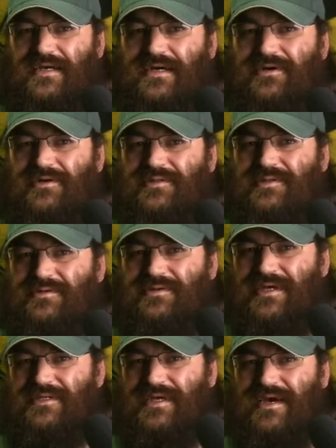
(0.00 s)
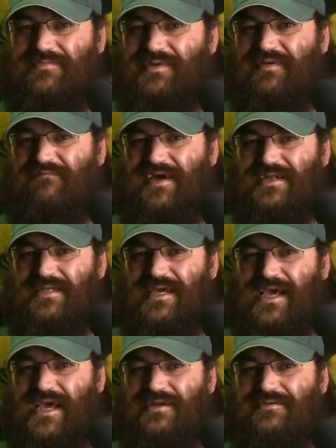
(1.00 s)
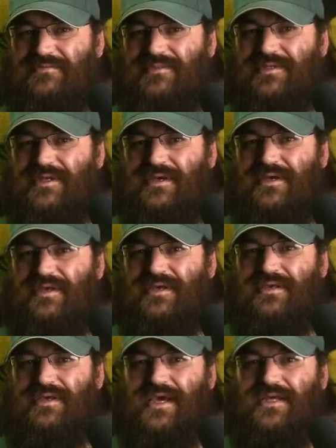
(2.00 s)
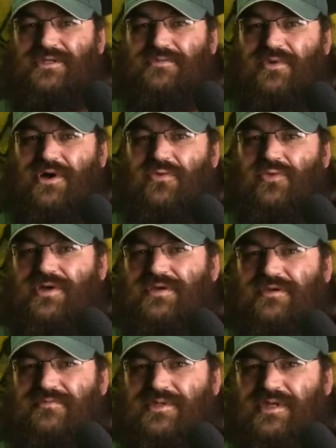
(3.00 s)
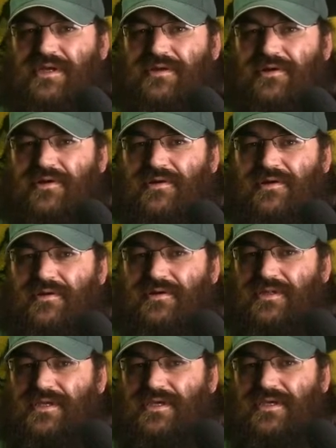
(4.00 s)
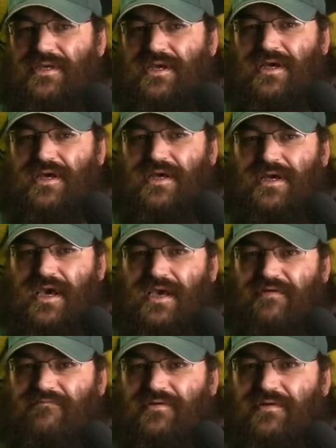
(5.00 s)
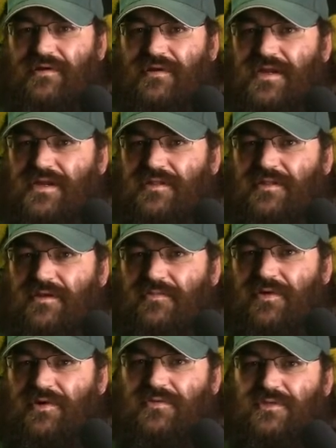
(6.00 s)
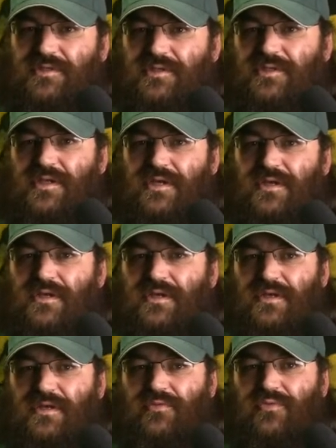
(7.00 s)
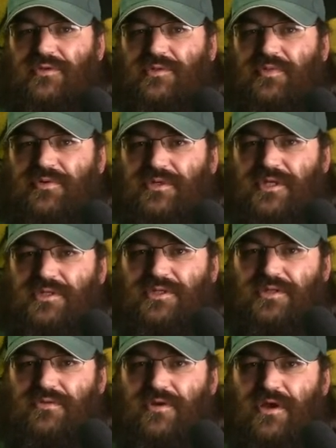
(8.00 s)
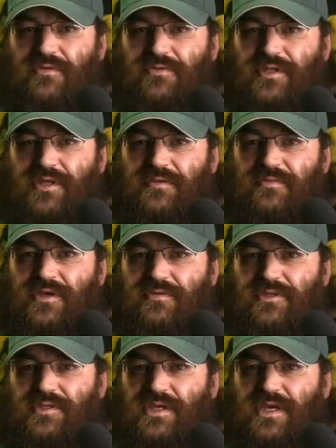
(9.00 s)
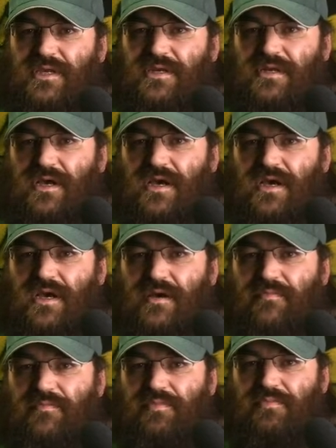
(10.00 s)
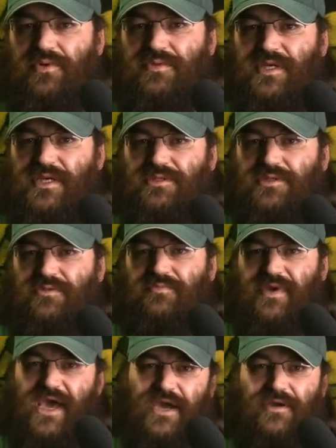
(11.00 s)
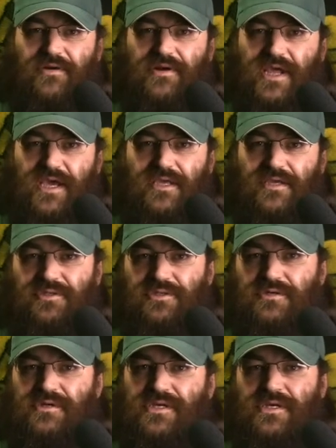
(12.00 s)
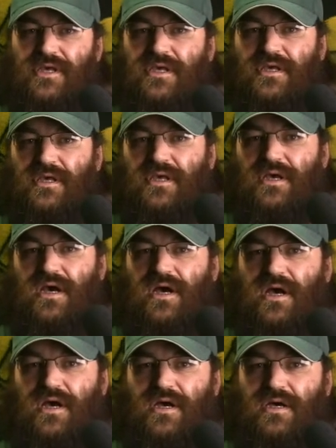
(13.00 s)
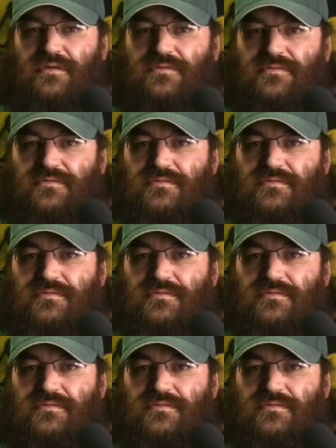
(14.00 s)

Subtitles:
also on top of Devontae Adams, you had Jamal Williams get hurt early. I haven't heard anything about what's potentially wrong with him. They were saying potential back or neck injury, uh,